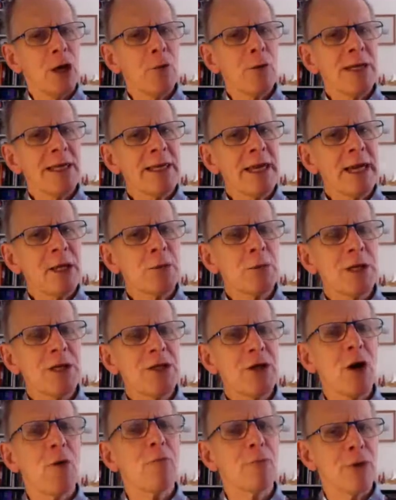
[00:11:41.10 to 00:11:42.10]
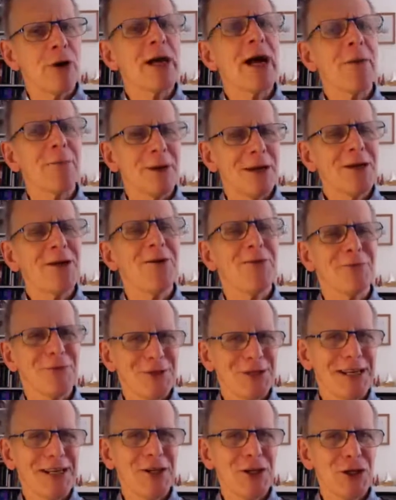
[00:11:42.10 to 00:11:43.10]
things we don't bring up in
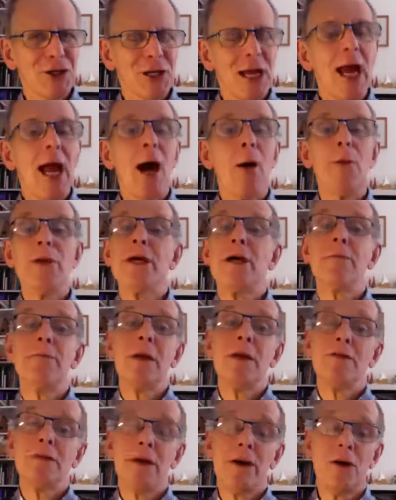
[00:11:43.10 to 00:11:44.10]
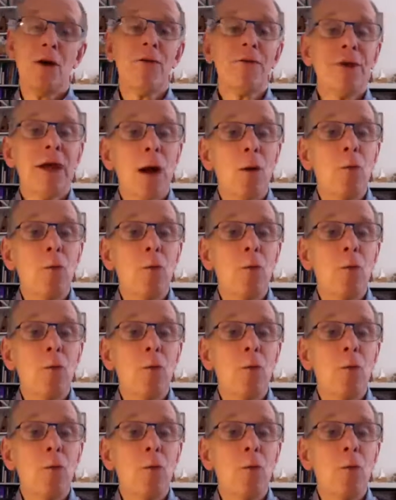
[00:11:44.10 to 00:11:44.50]
conversation, and we don't meet very often.